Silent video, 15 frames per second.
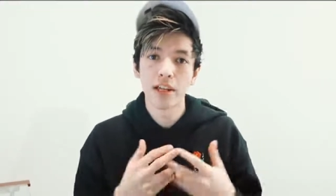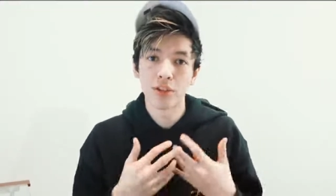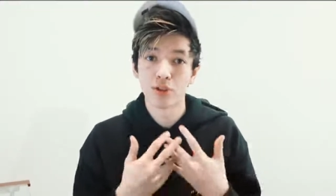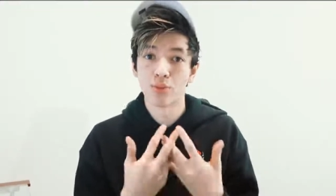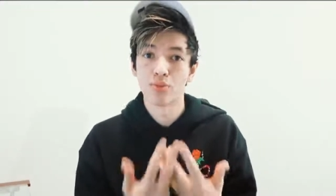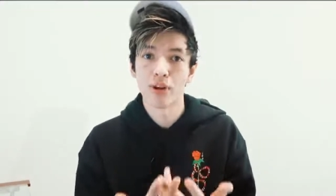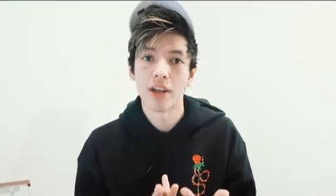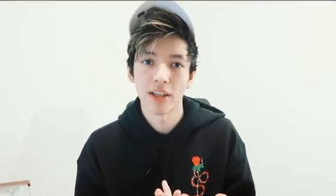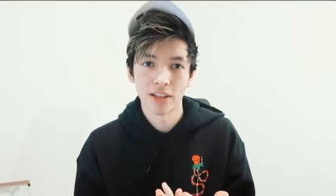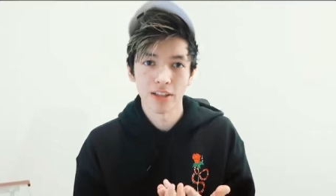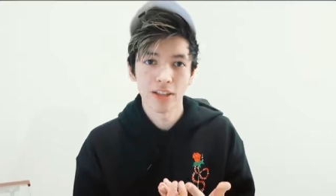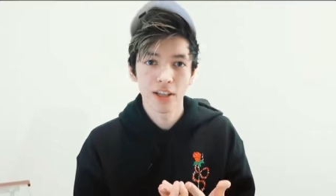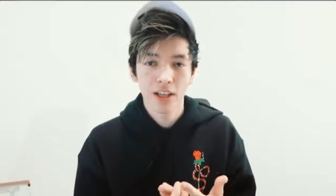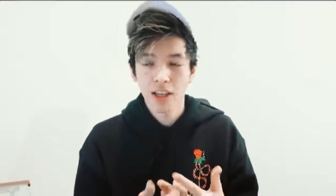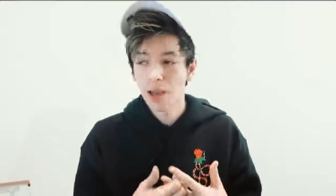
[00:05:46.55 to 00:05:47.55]
It's your
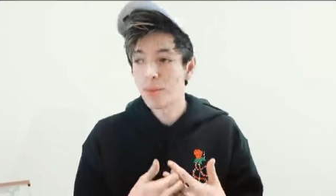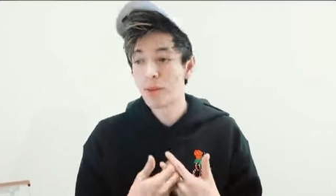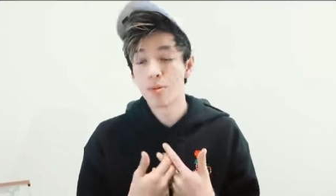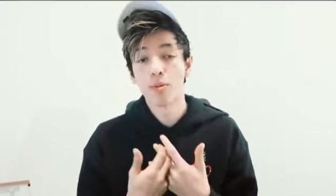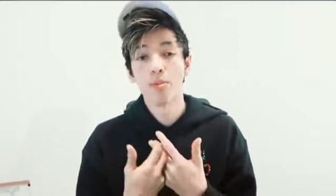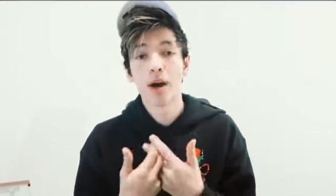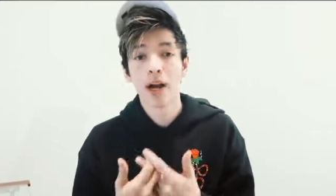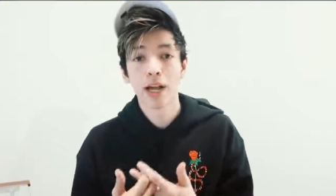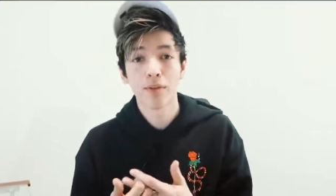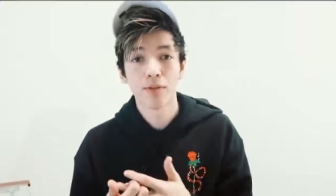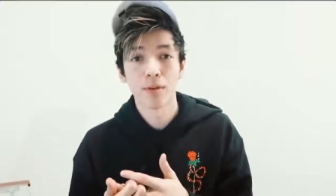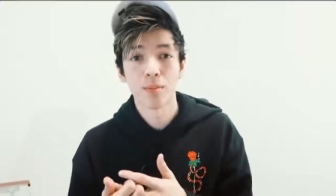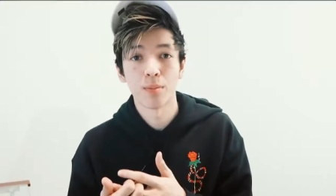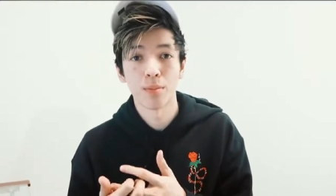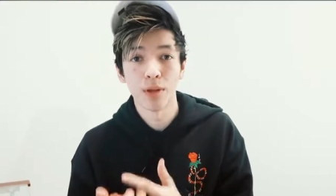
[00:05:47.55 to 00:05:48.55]
brand people buy
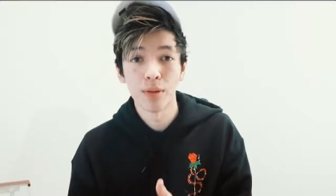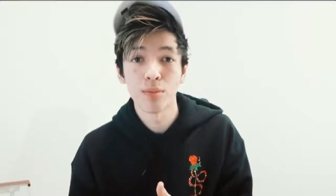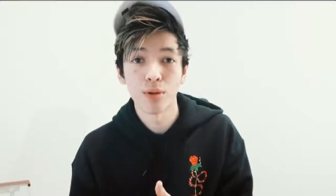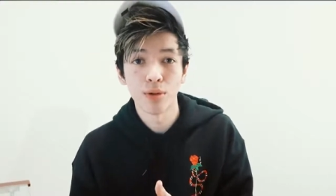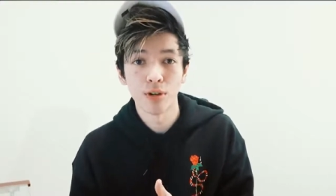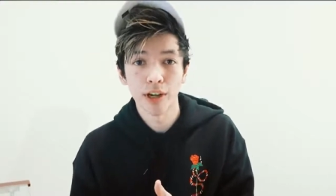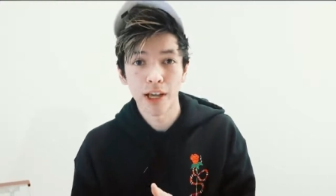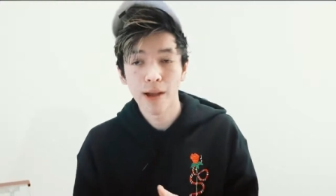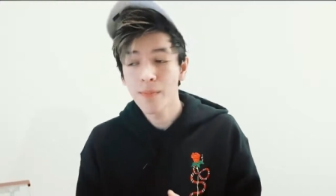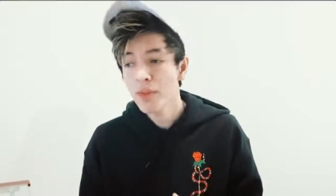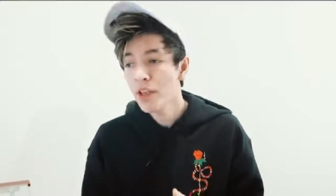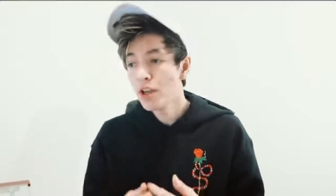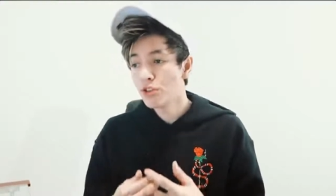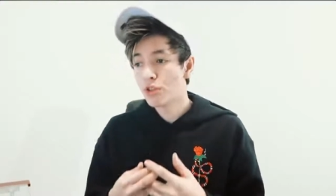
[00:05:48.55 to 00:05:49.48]
from people, okay?